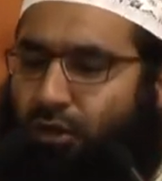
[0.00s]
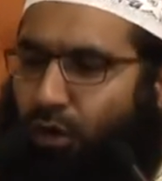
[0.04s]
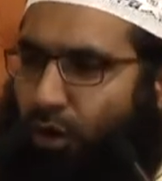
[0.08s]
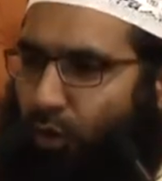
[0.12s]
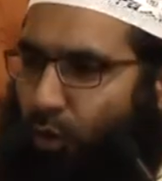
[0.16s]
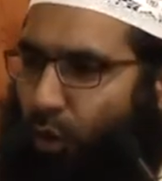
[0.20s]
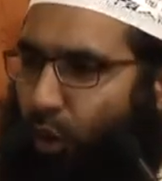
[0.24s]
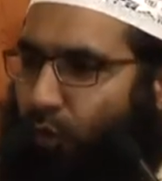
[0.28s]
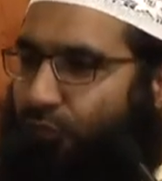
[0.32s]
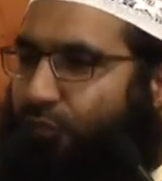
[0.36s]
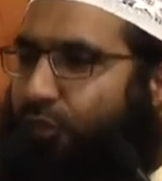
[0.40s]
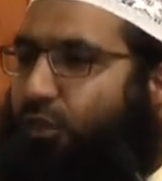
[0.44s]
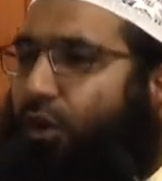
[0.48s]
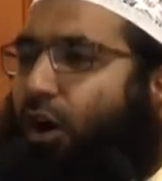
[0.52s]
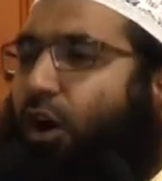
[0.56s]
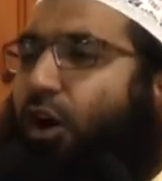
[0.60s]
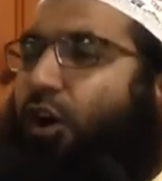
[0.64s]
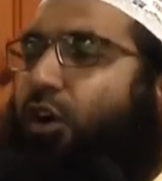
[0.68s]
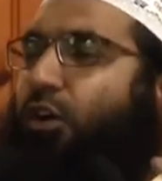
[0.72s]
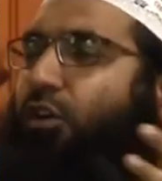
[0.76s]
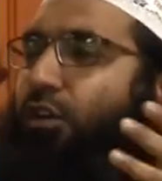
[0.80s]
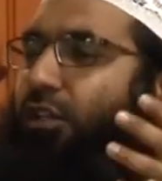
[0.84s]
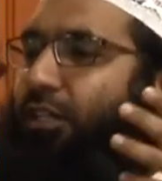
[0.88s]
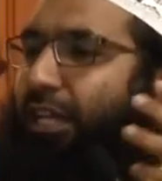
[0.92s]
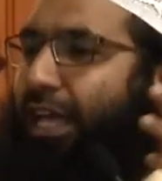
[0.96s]

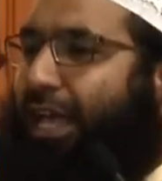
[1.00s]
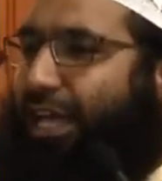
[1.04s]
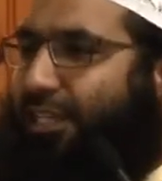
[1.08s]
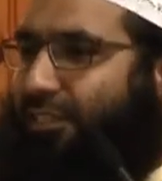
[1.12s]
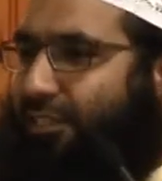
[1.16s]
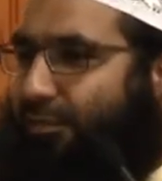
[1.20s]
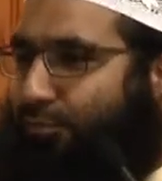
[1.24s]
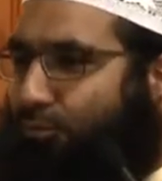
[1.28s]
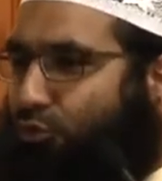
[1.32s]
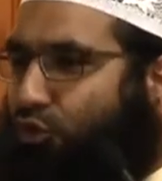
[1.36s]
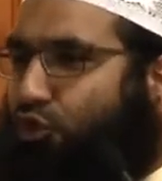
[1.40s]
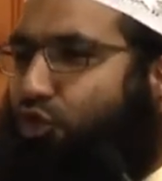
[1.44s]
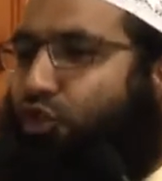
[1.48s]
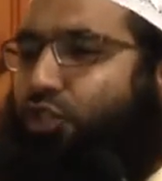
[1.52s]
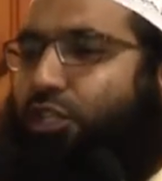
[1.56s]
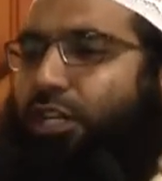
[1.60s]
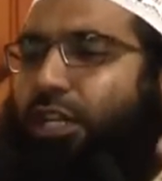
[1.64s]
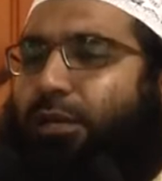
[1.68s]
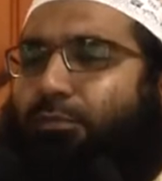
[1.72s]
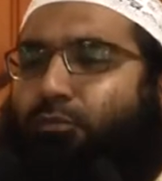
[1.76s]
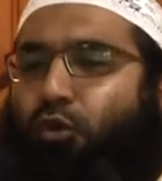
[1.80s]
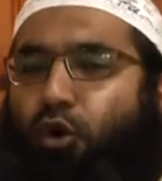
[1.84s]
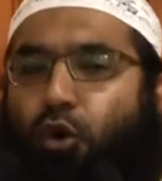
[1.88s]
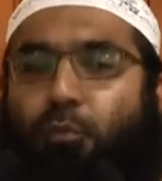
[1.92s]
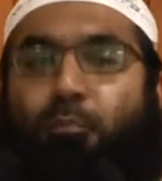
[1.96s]
overall as a
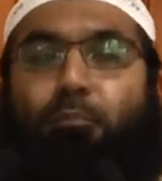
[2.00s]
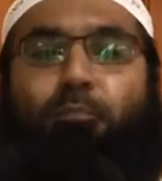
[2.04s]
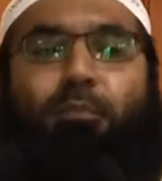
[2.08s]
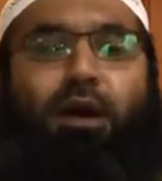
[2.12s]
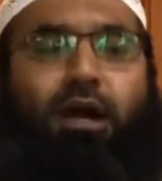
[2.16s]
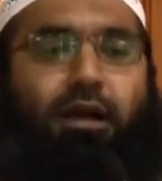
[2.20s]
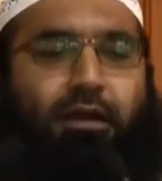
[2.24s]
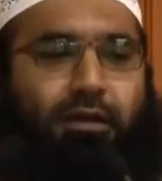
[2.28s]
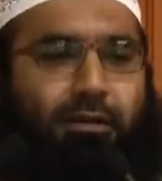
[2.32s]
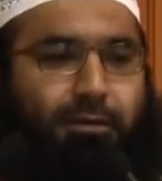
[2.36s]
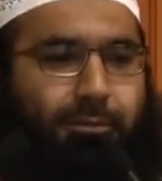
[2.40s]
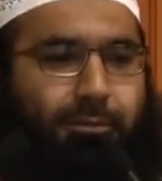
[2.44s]
Muslim ummah.